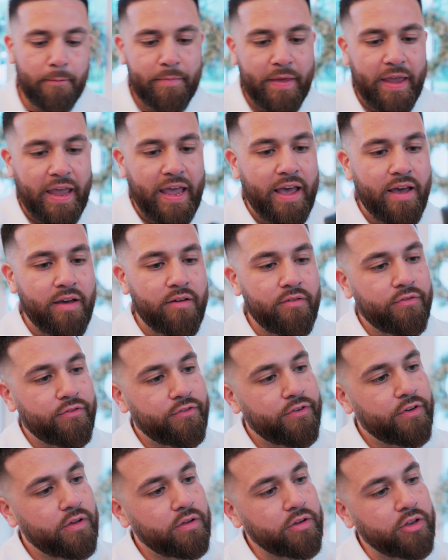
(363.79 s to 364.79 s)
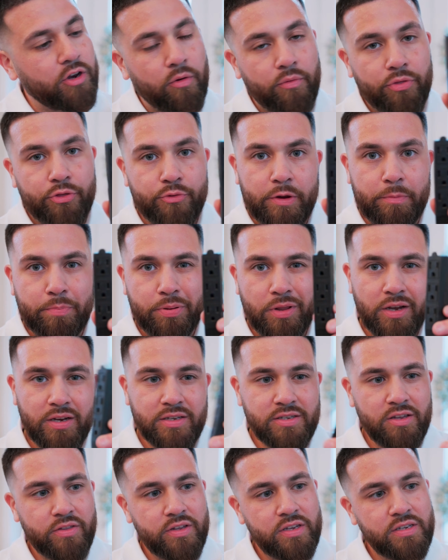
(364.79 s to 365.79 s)
They have, you know, 3
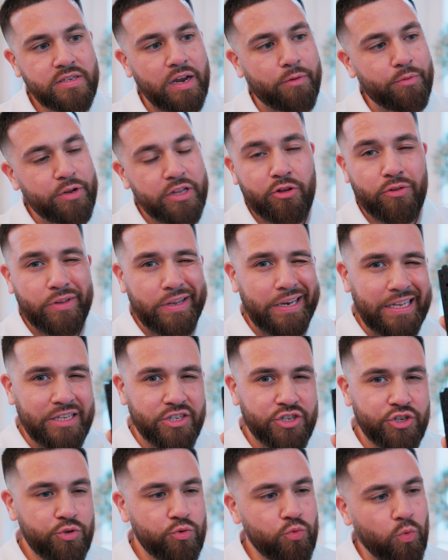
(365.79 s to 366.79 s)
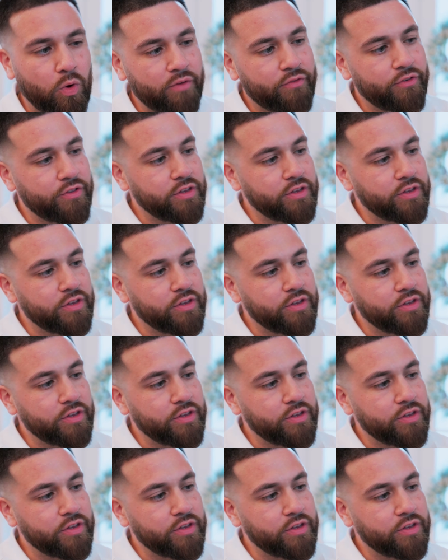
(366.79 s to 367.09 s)
plugs on this. I really only need 2, 1